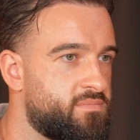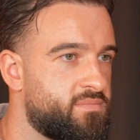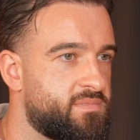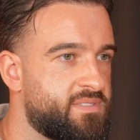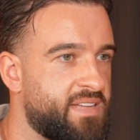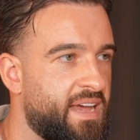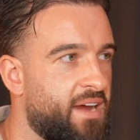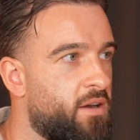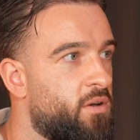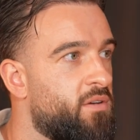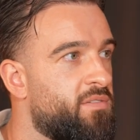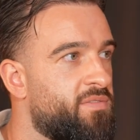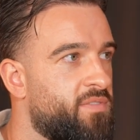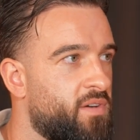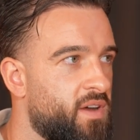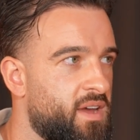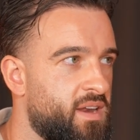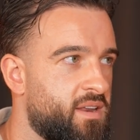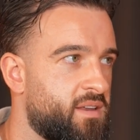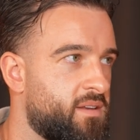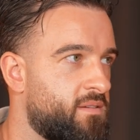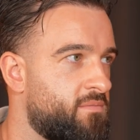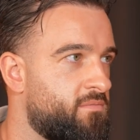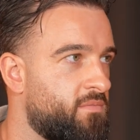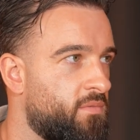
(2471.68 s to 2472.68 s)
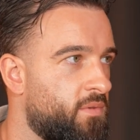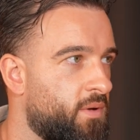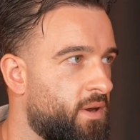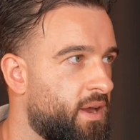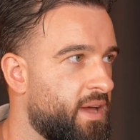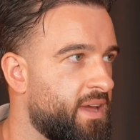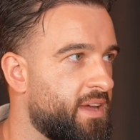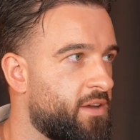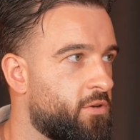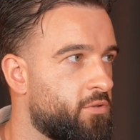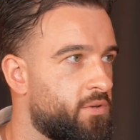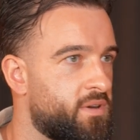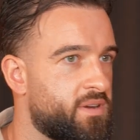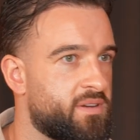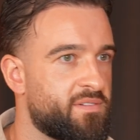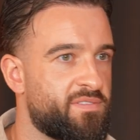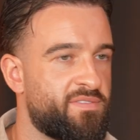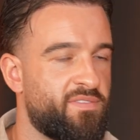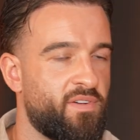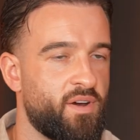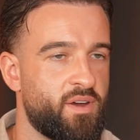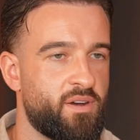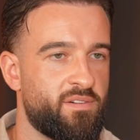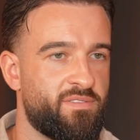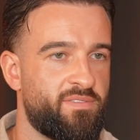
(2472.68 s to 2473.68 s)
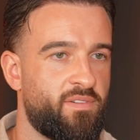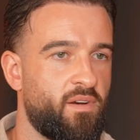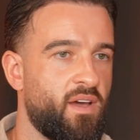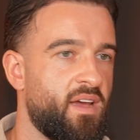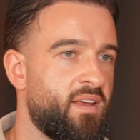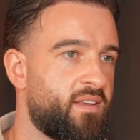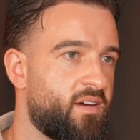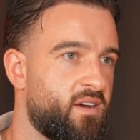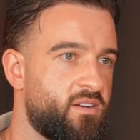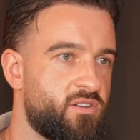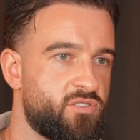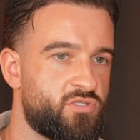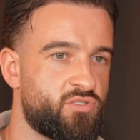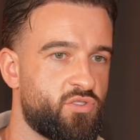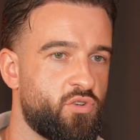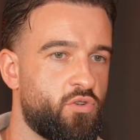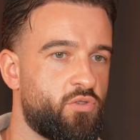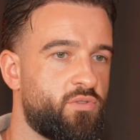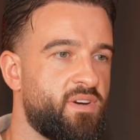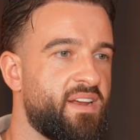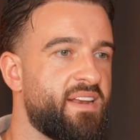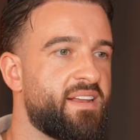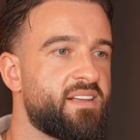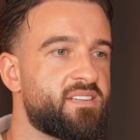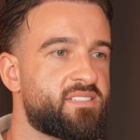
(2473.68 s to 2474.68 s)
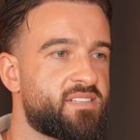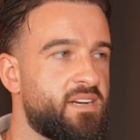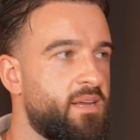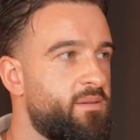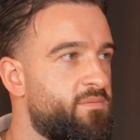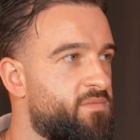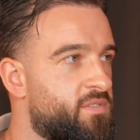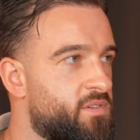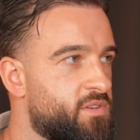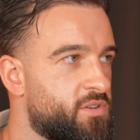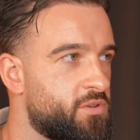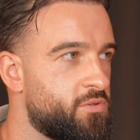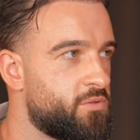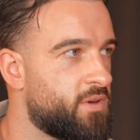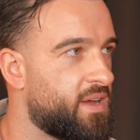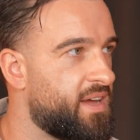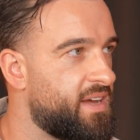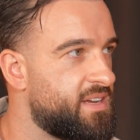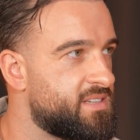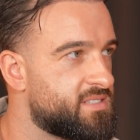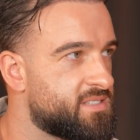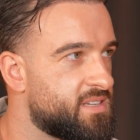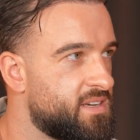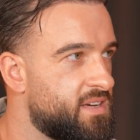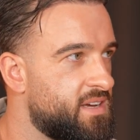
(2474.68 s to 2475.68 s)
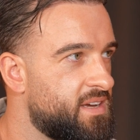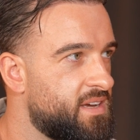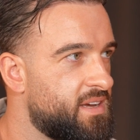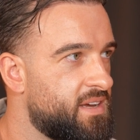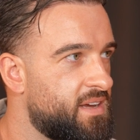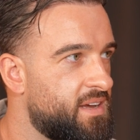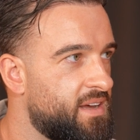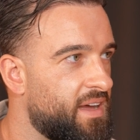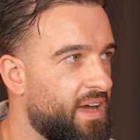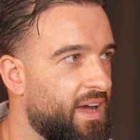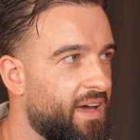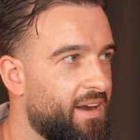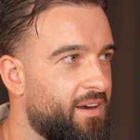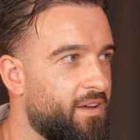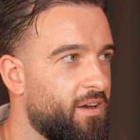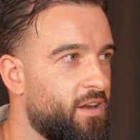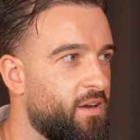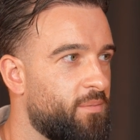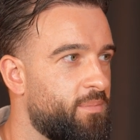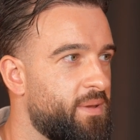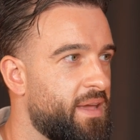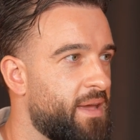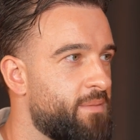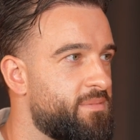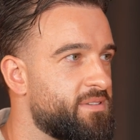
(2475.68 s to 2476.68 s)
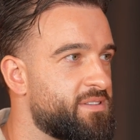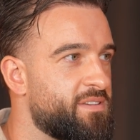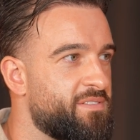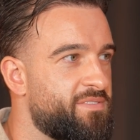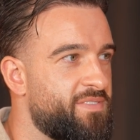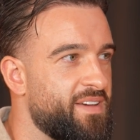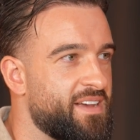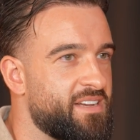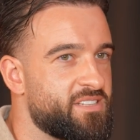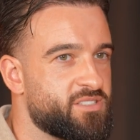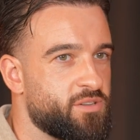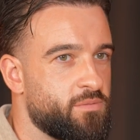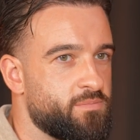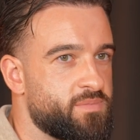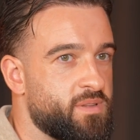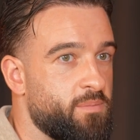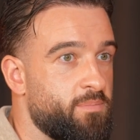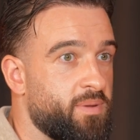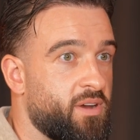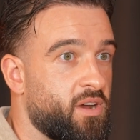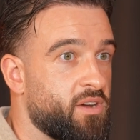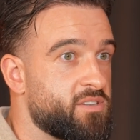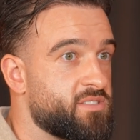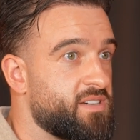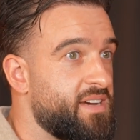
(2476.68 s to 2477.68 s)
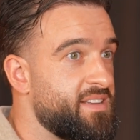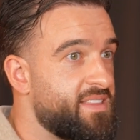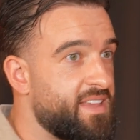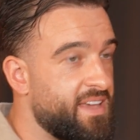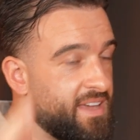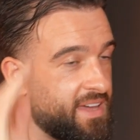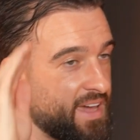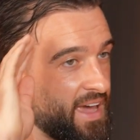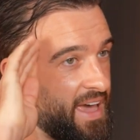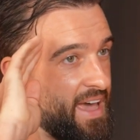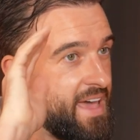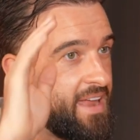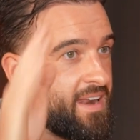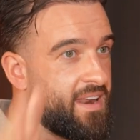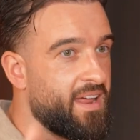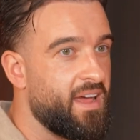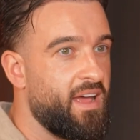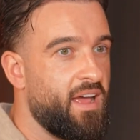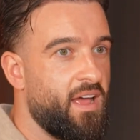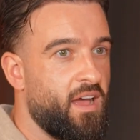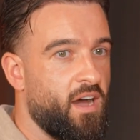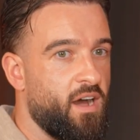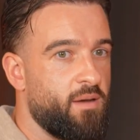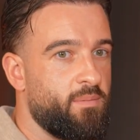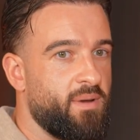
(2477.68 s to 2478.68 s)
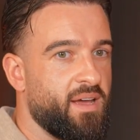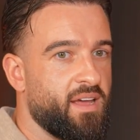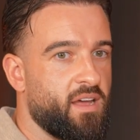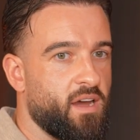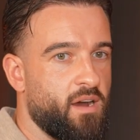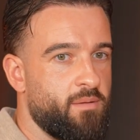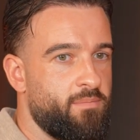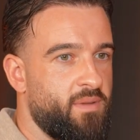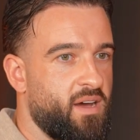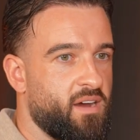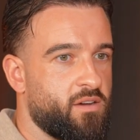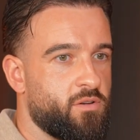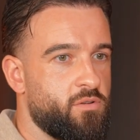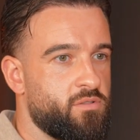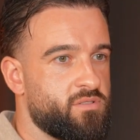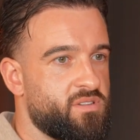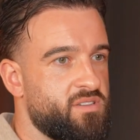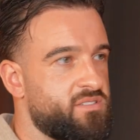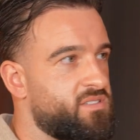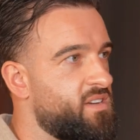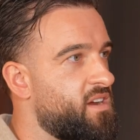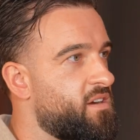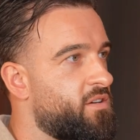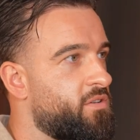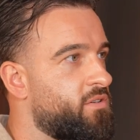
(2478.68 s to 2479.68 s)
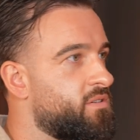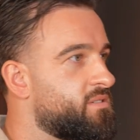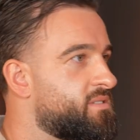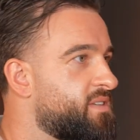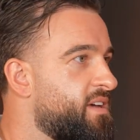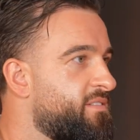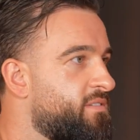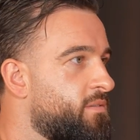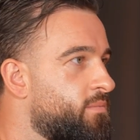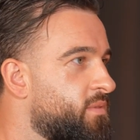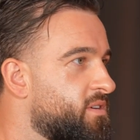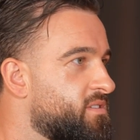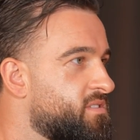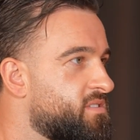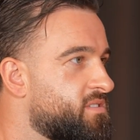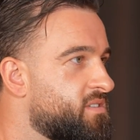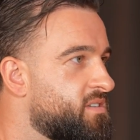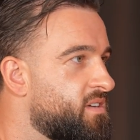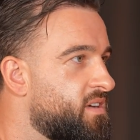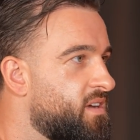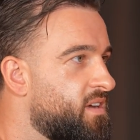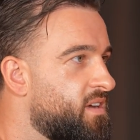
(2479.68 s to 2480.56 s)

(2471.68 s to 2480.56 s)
terrified. When I go into fight or flight, I just don't need to sleep for 2 days, and I'll be able to fix something because I think ahead. I'm like, I'm not going to zero in 7 months.